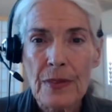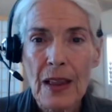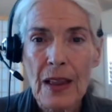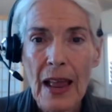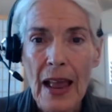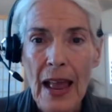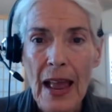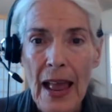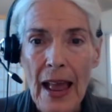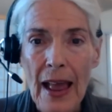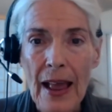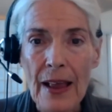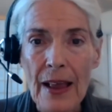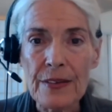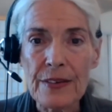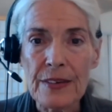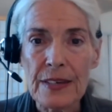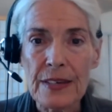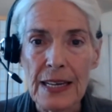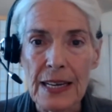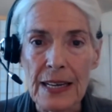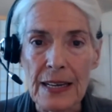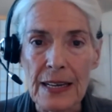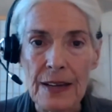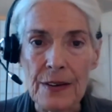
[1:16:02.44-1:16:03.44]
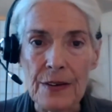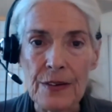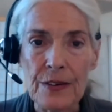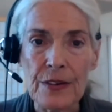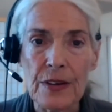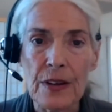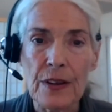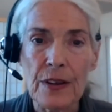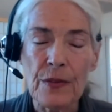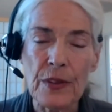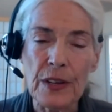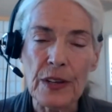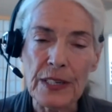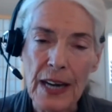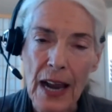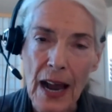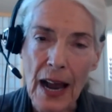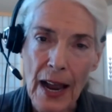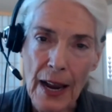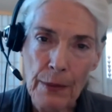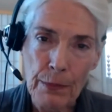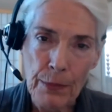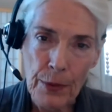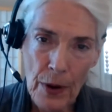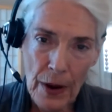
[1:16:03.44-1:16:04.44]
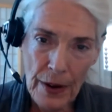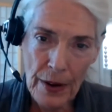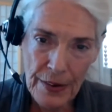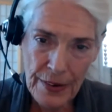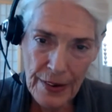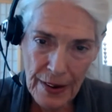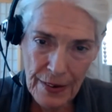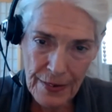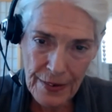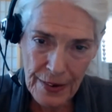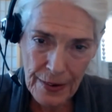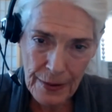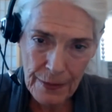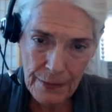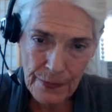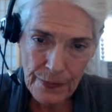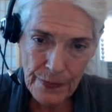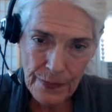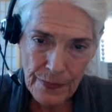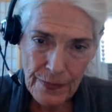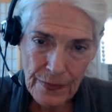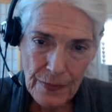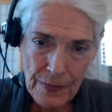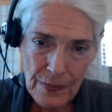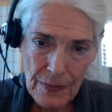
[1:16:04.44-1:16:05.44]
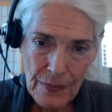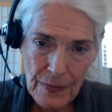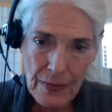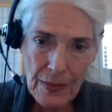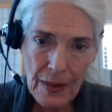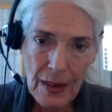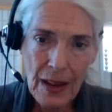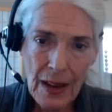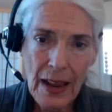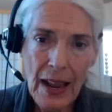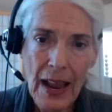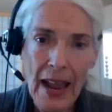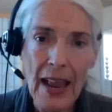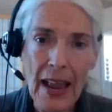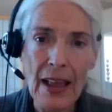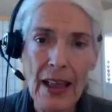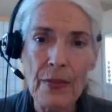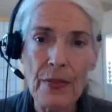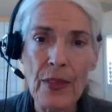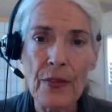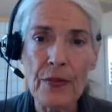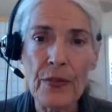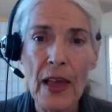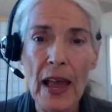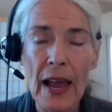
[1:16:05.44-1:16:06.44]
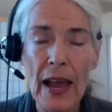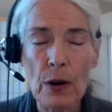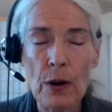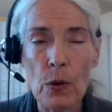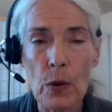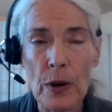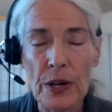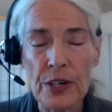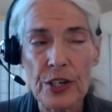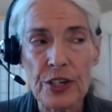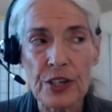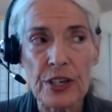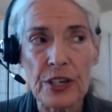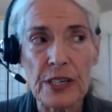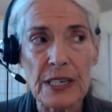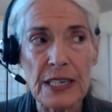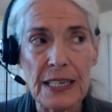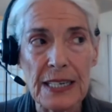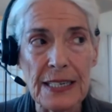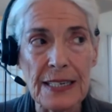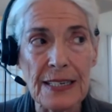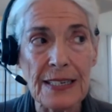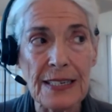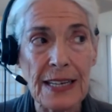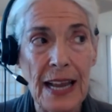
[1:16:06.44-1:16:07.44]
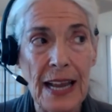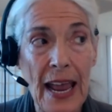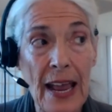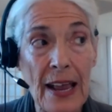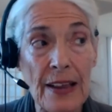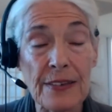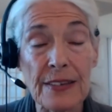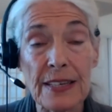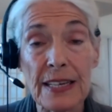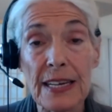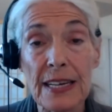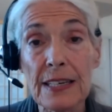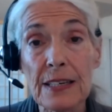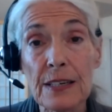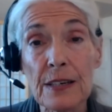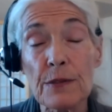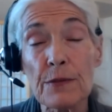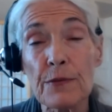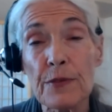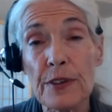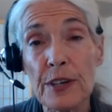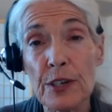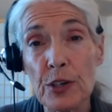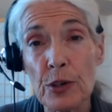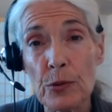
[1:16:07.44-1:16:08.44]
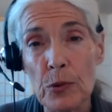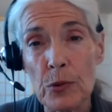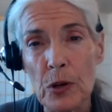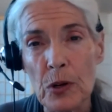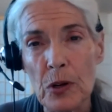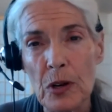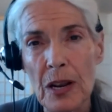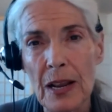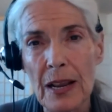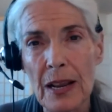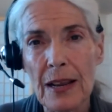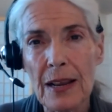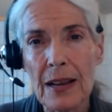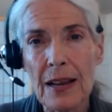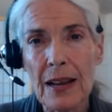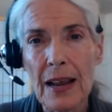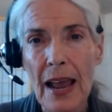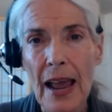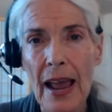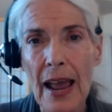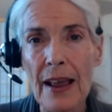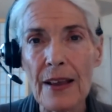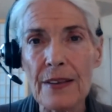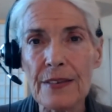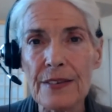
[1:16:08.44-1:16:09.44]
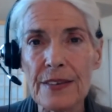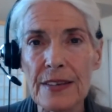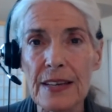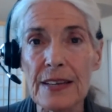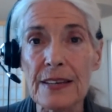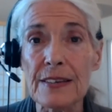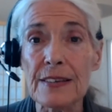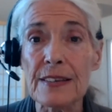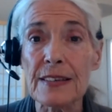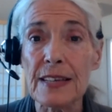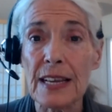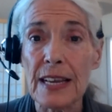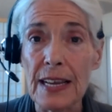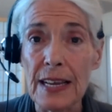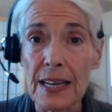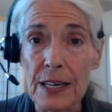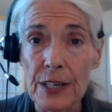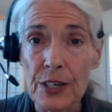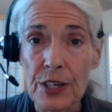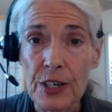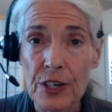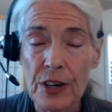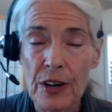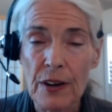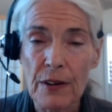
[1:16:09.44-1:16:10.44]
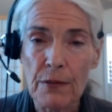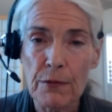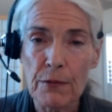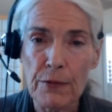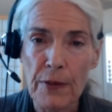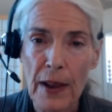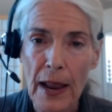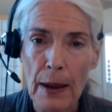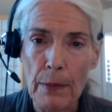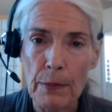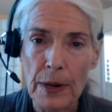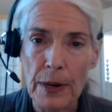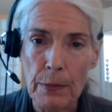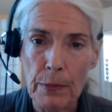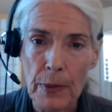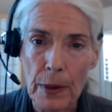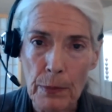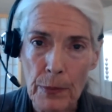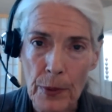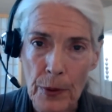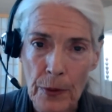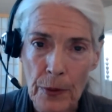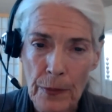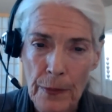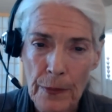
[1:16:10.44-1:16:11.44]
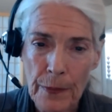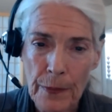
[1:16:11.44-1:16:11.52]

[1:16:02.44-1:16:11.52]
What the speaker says: as is the dying process, and that question is as individual as is each family member.